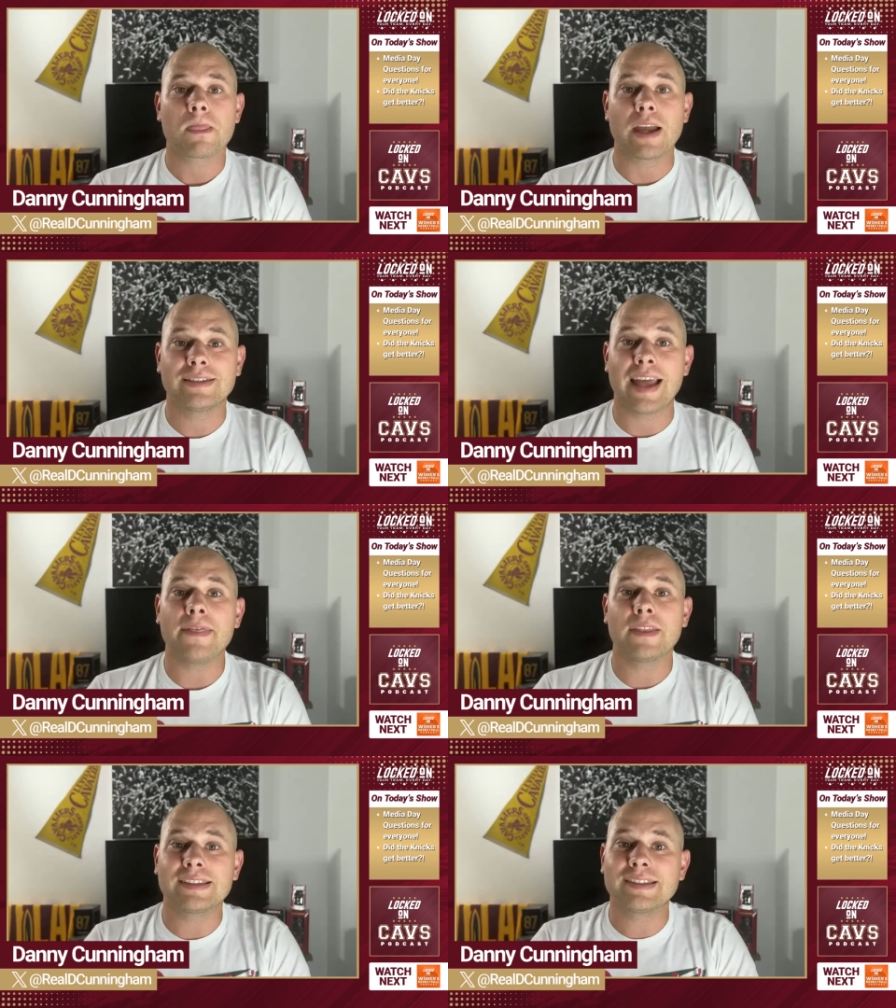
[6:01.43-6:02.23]
is
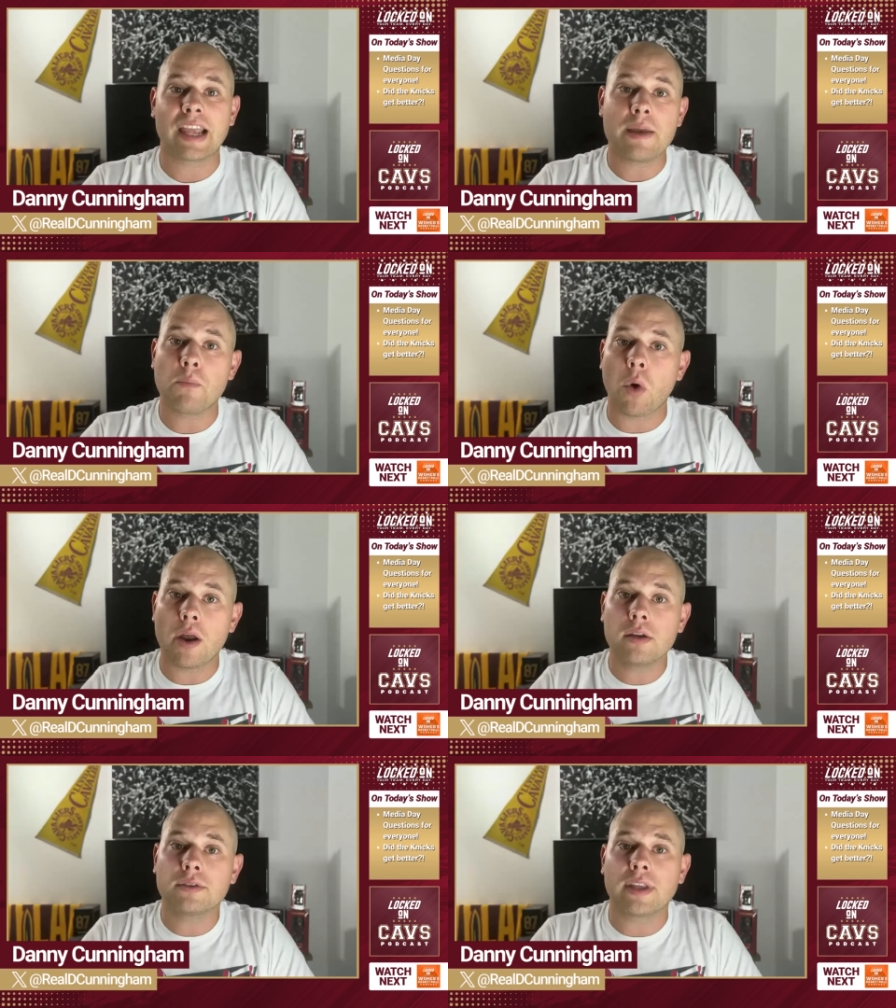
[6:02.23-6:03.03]
that the same
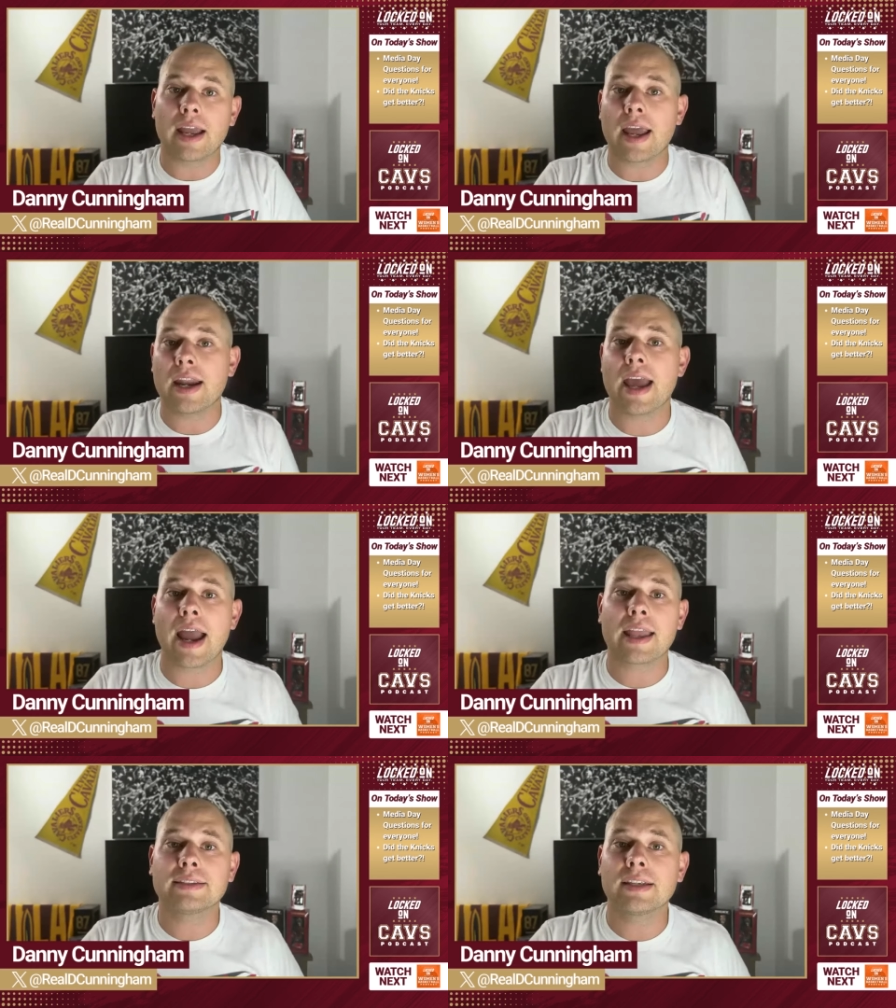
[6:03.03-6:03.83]
one that Kenny
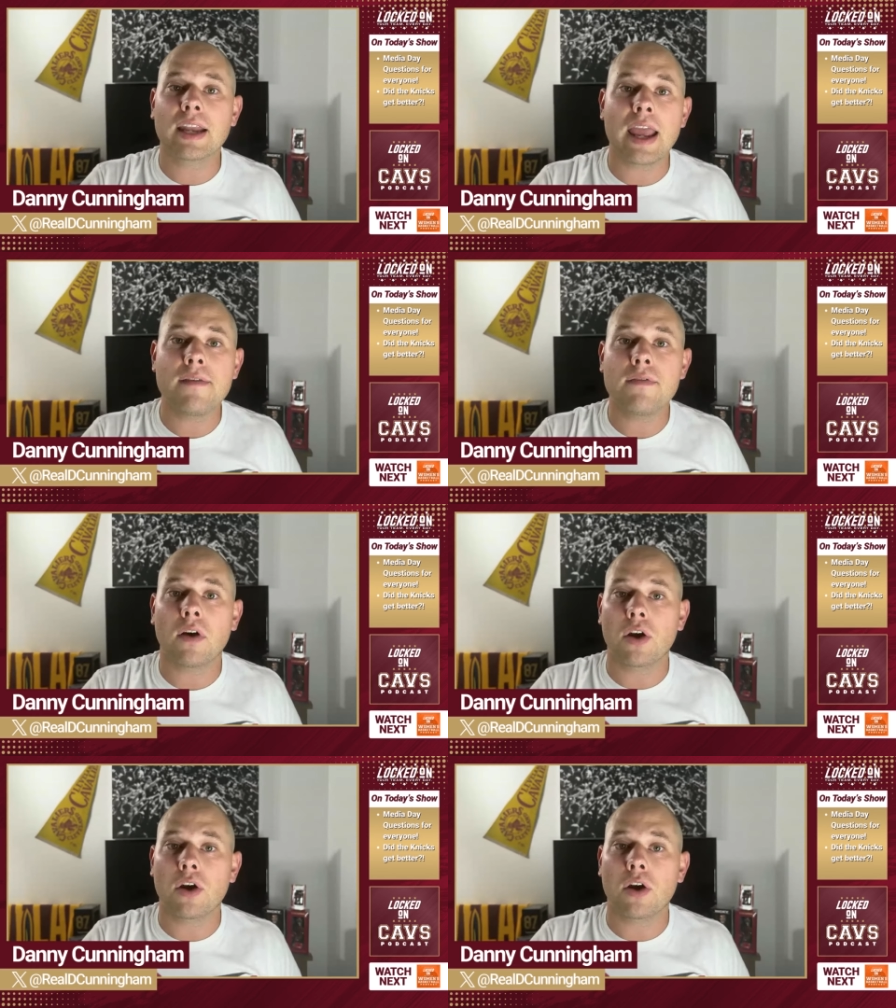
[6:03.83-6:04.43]
Atkinson gave?